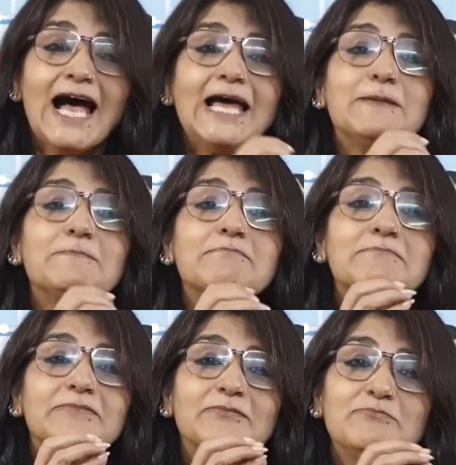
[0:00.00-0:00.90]

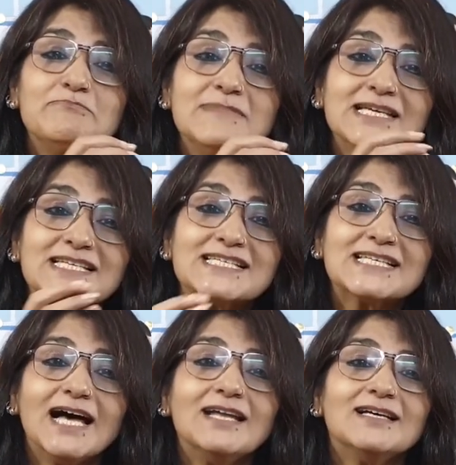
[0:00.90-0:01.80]
and mix
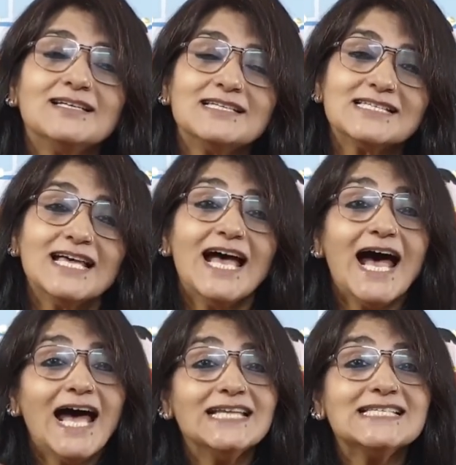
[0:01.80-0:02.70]
colors
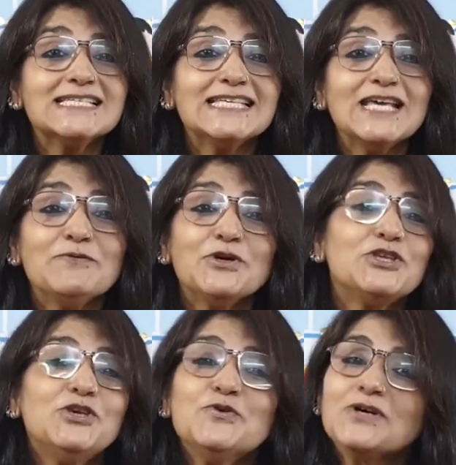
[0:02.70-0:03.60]
and see
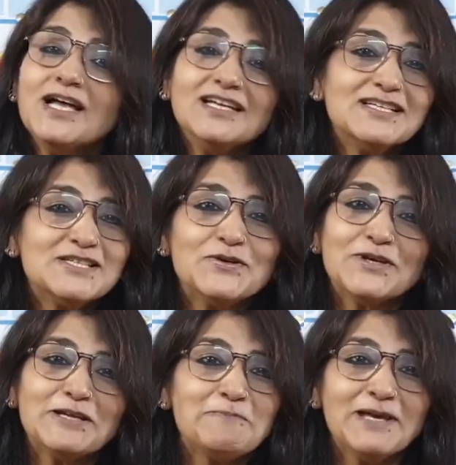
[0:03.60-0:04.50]
what new colors you
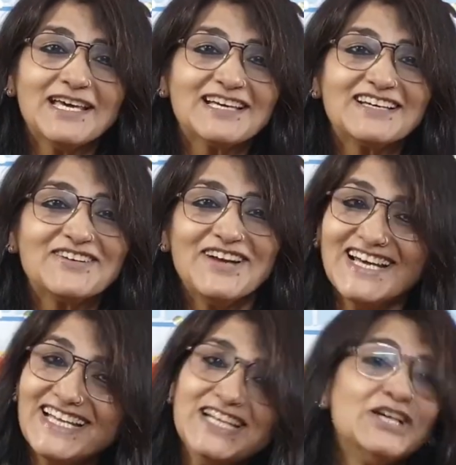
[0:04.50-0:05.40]
can make,
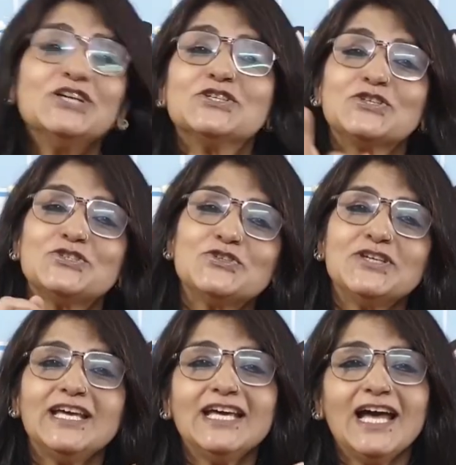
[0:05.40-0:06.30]
right? So
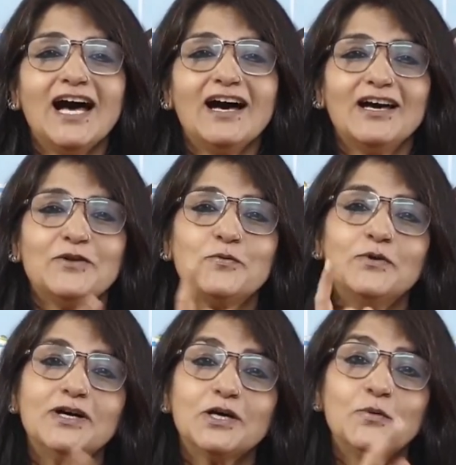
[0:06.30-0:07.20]
today our
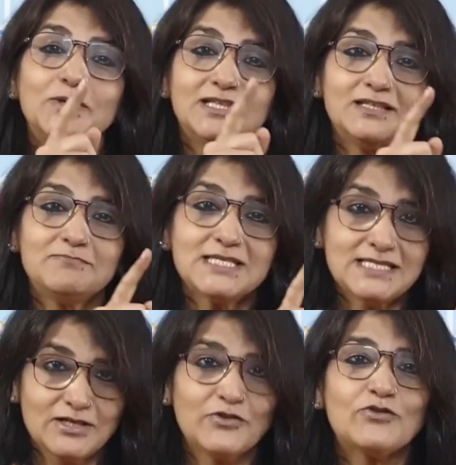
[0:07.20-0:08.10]
work with
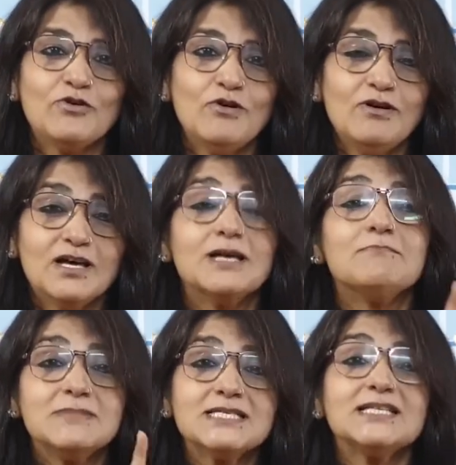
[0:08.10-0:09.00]
Mr. Crow,
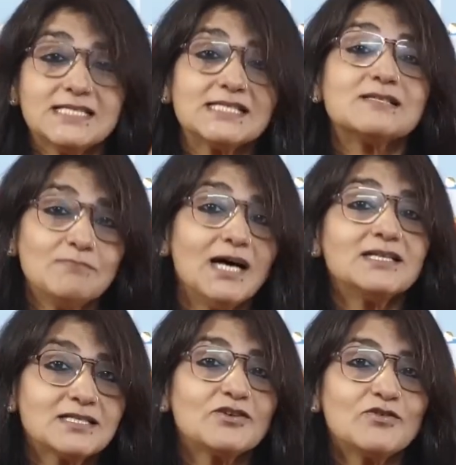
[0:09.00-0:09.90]
Mr.
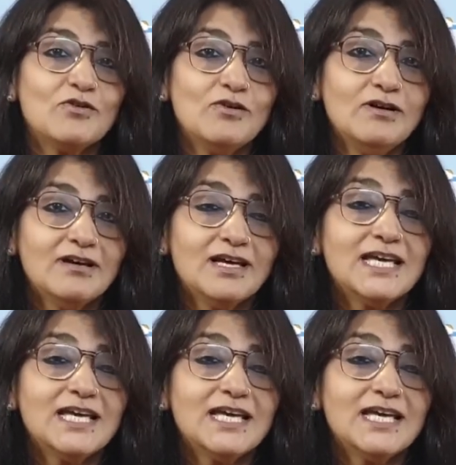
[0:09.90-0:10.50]
Smart Crow,